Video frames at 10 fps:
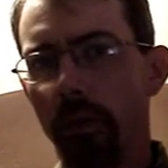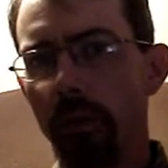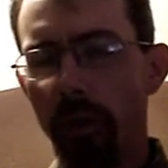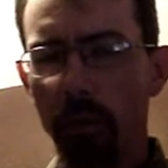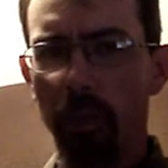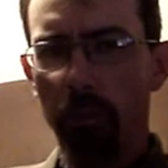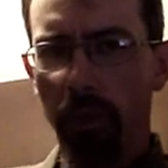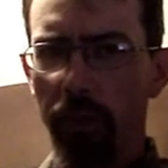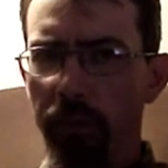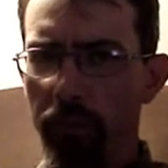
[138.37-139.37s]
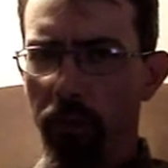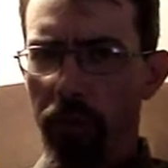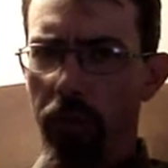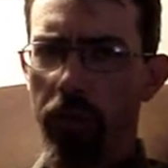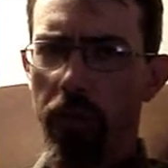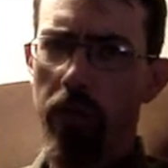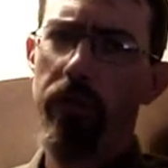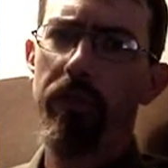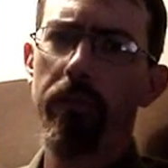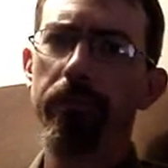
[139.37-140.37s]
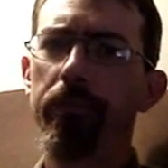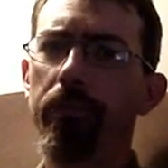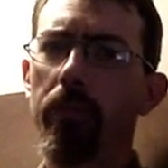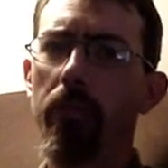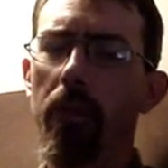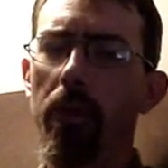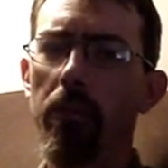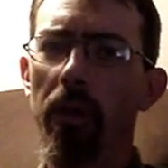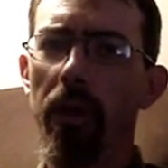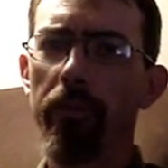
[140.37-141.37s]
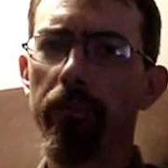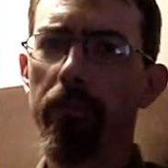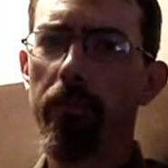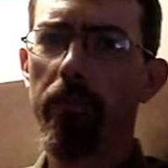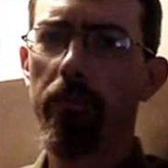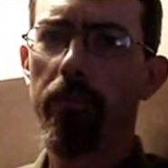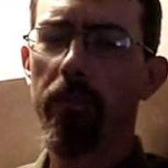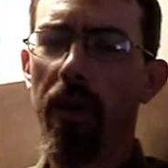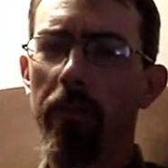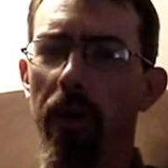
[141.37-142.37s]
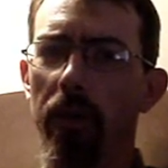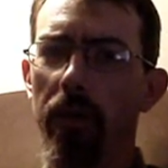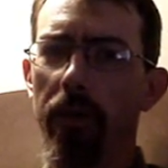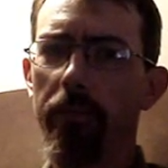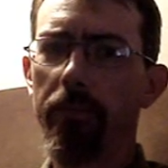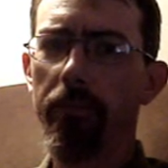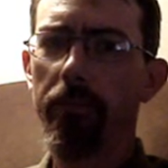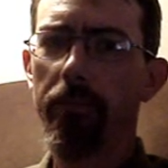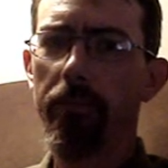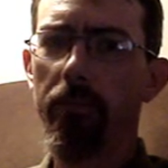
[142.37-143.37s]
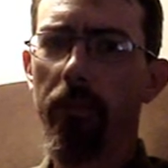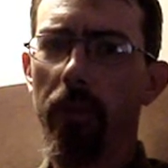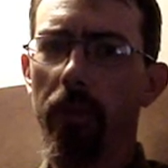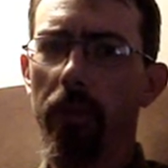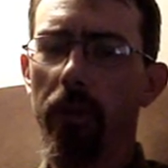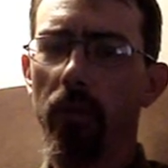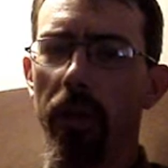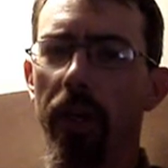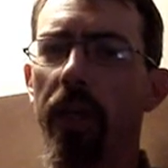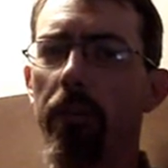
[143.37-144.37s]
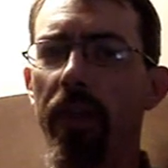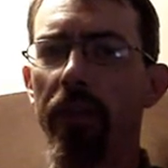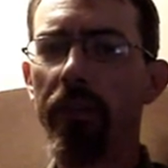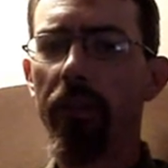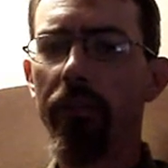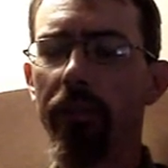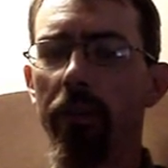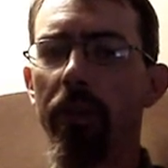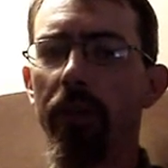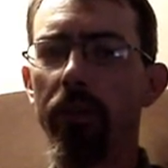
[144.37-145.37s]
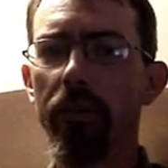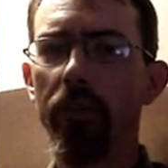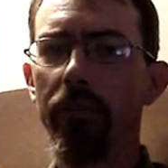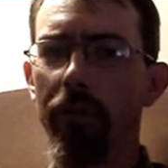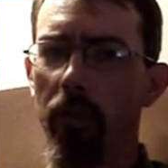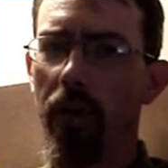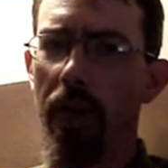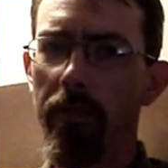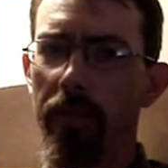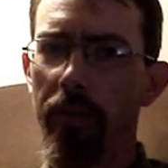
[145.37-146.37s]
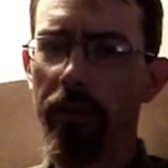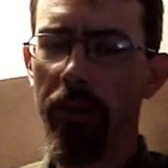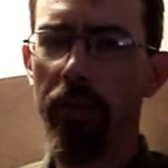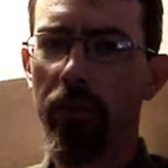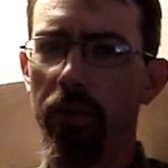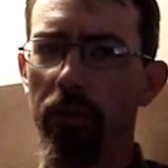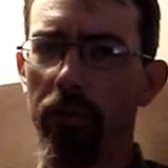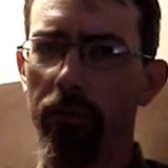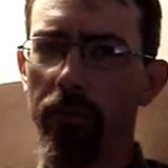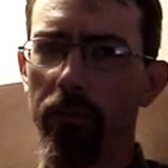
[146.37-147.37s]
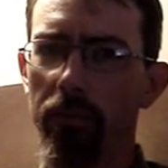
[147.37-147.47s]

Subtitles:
You may want to bring in some research notes, but primarily you want to keep that stuff limited to photocopies and your own